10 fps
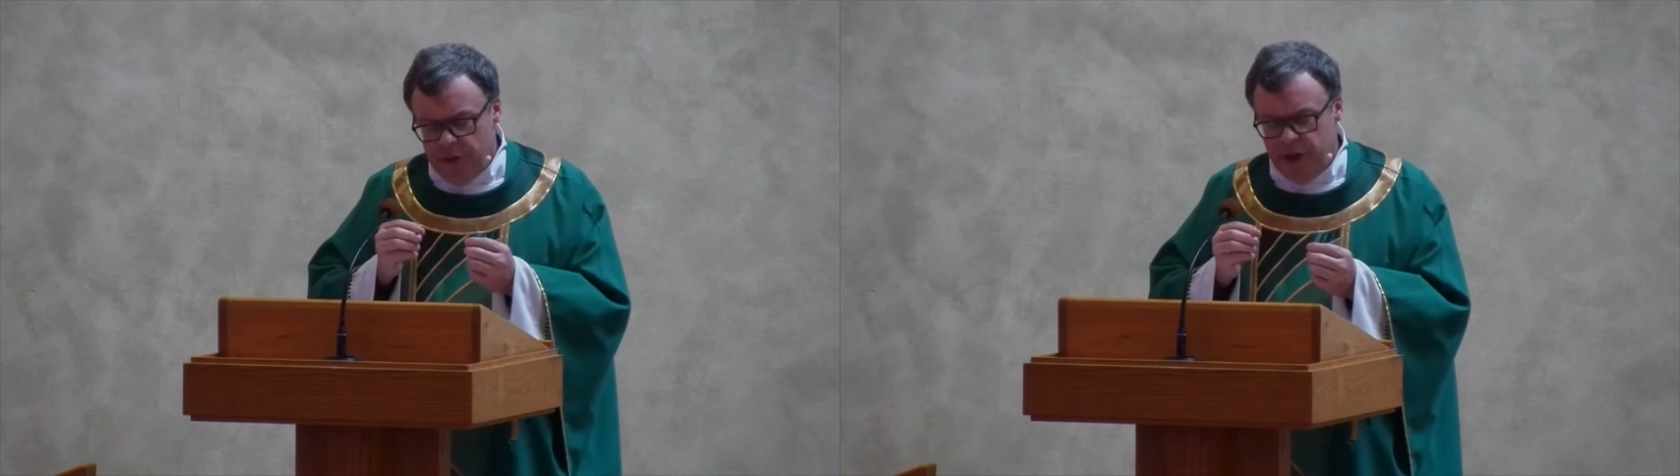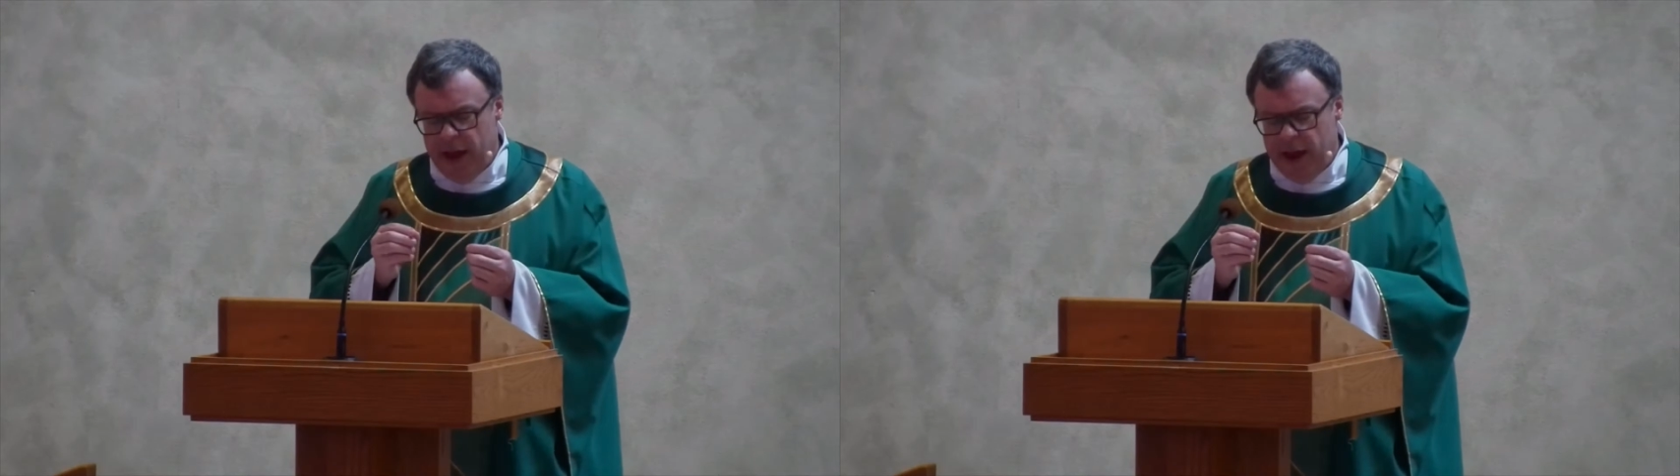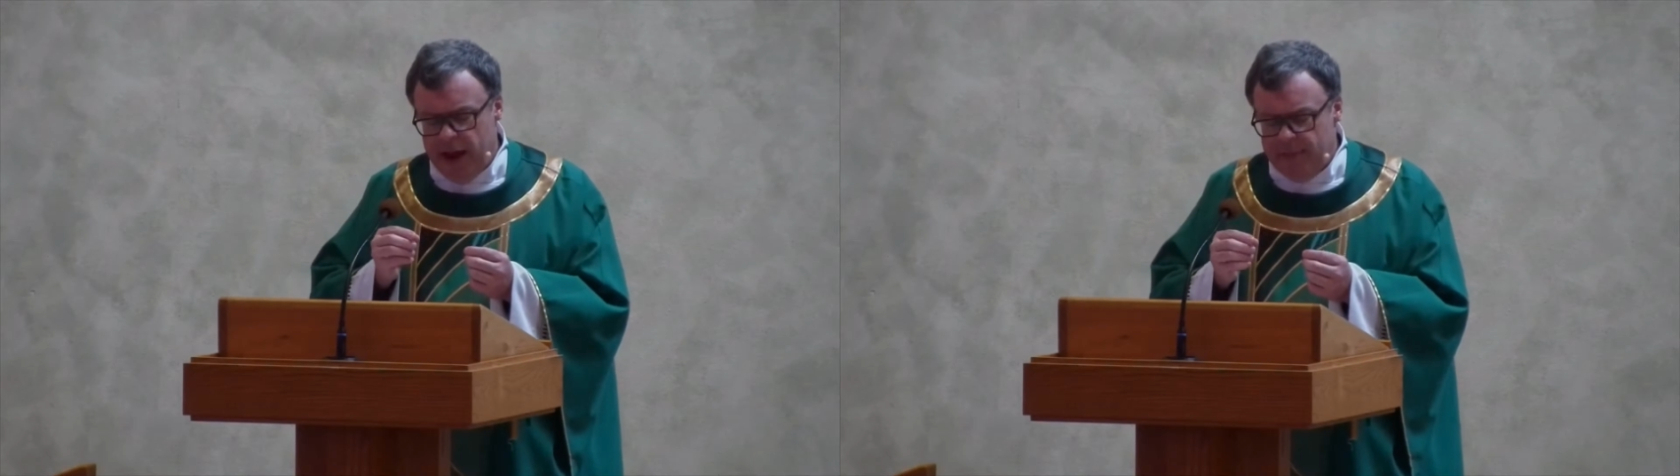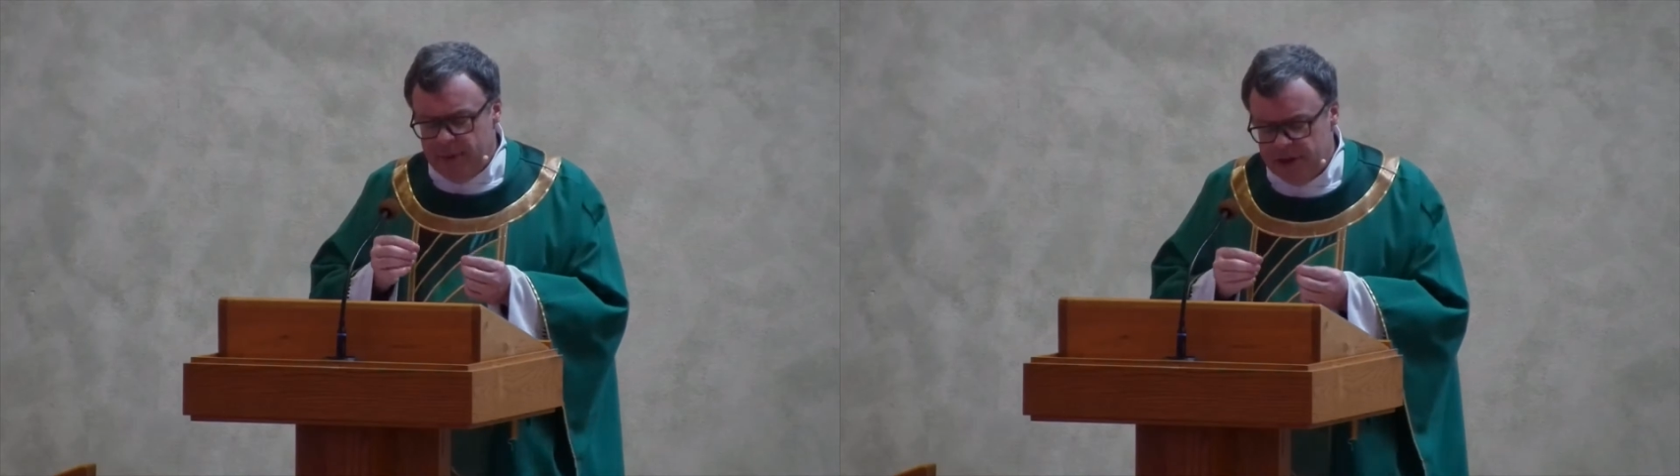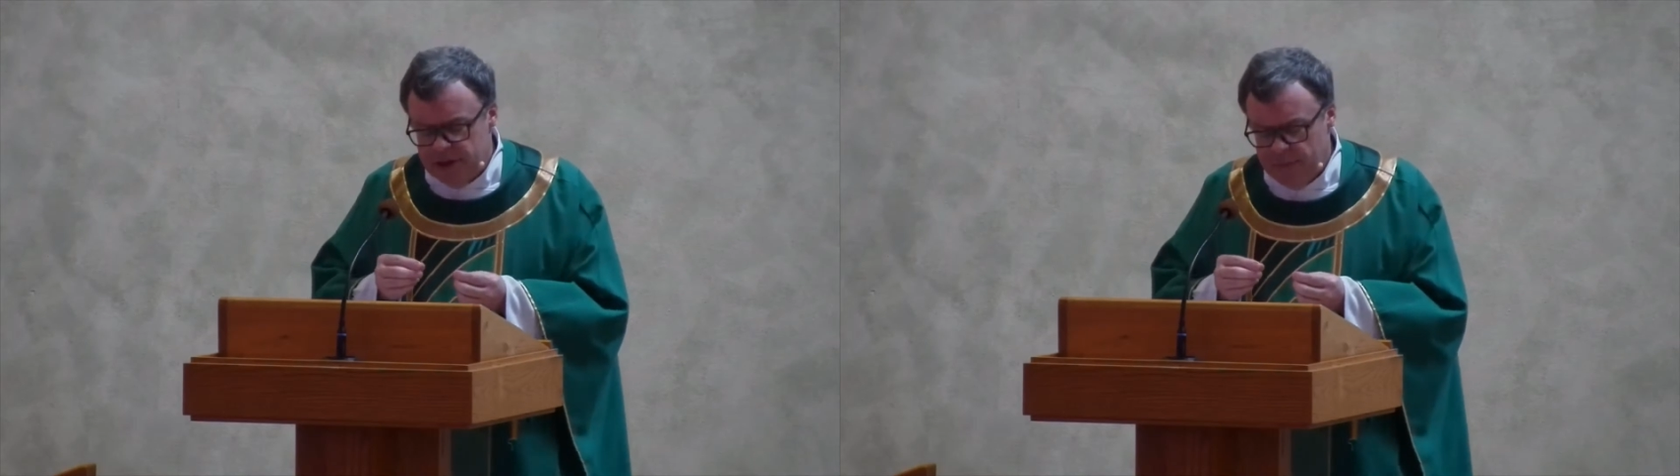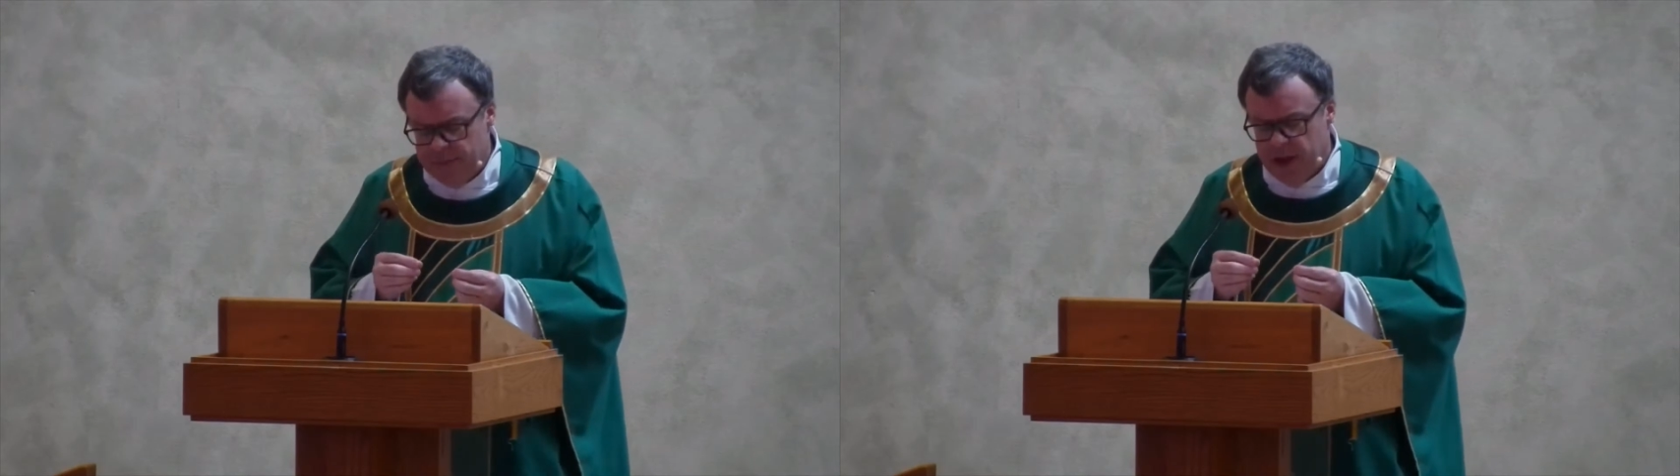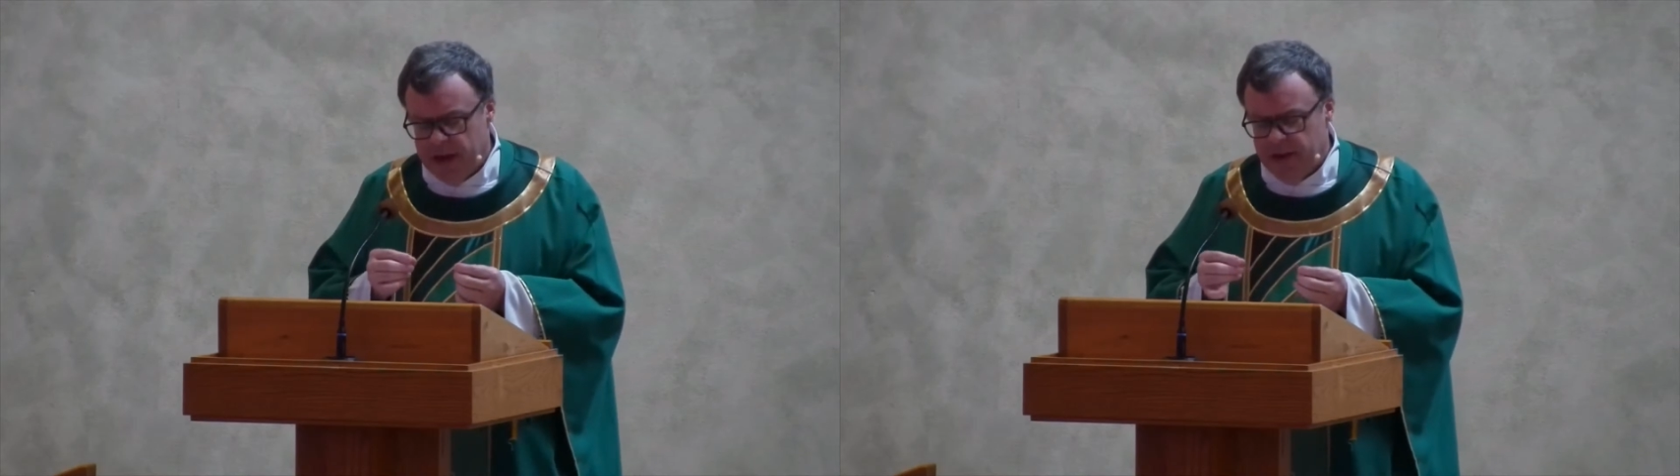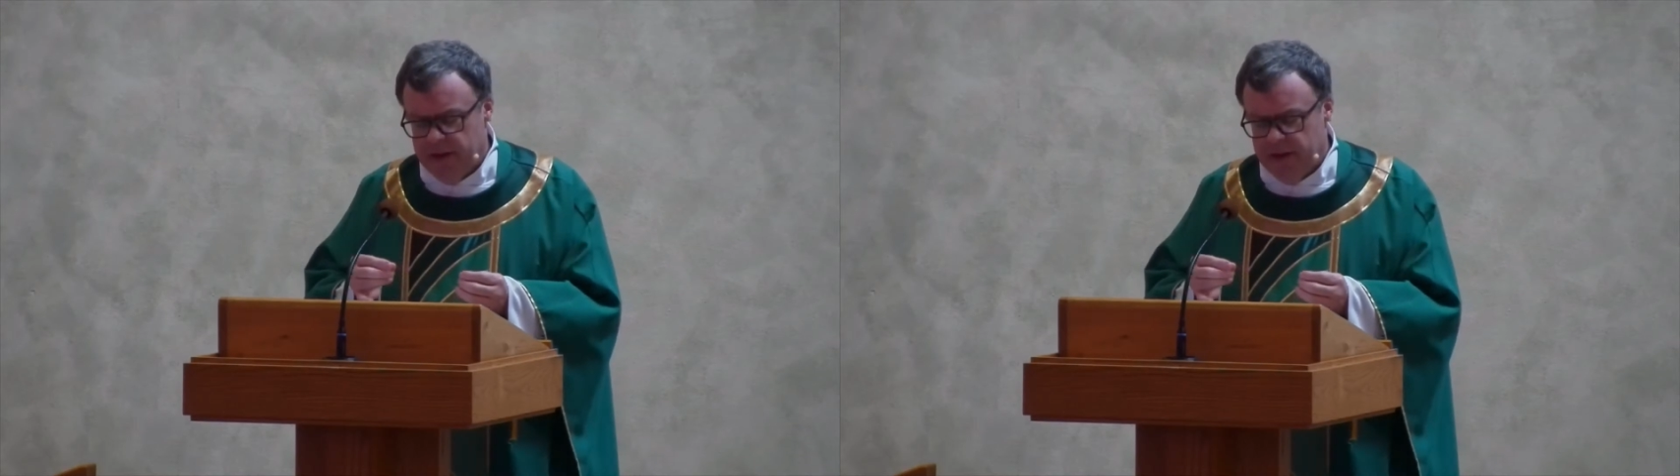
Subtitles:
they be something